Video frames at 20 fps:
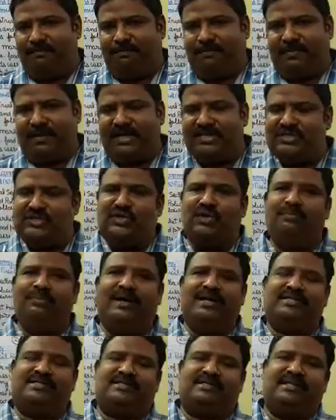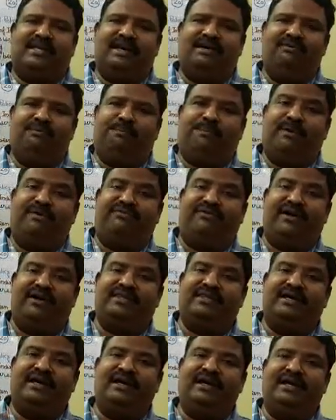consumers, they have
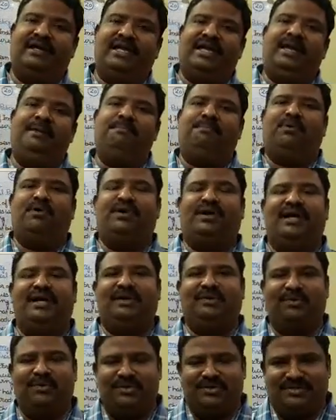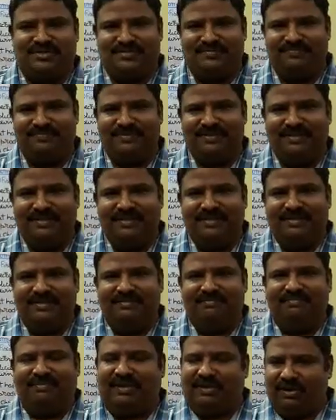preferred the imported goods
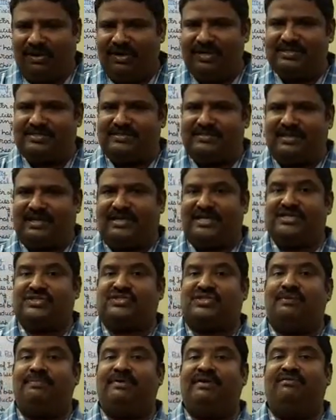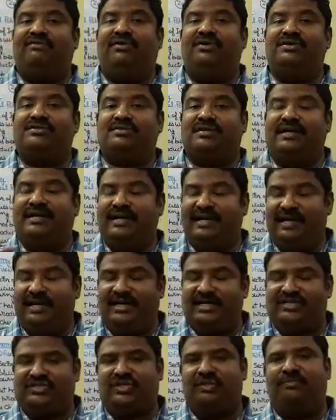because the Indian
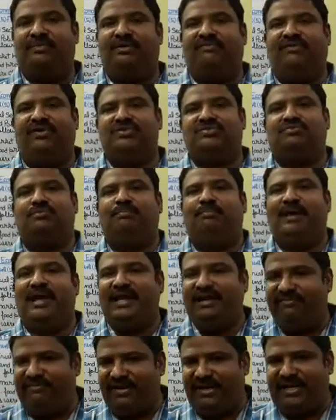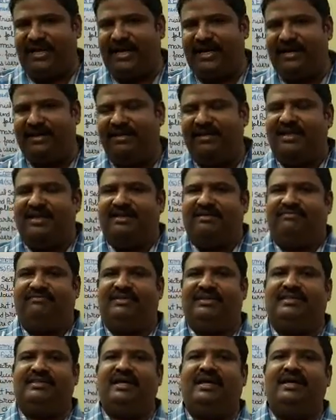customer was benefited
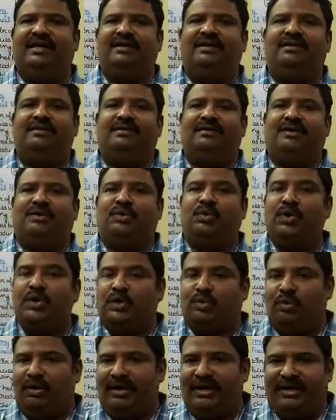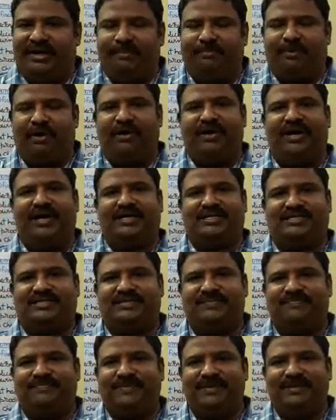with the good quality
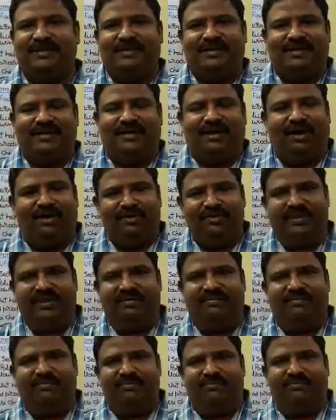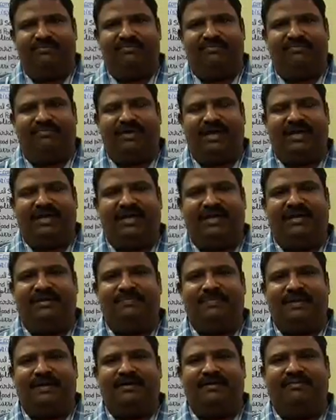products. Now the
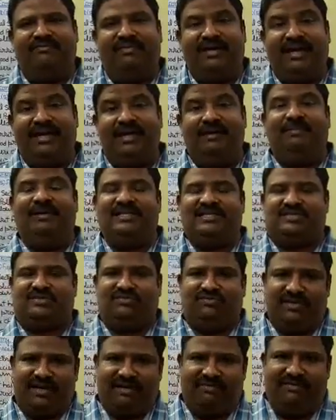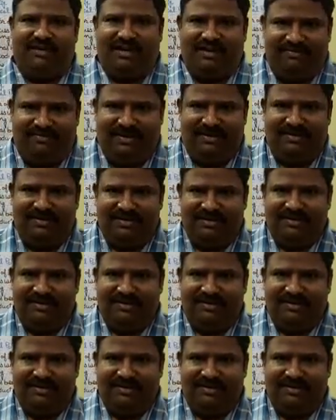variables were available,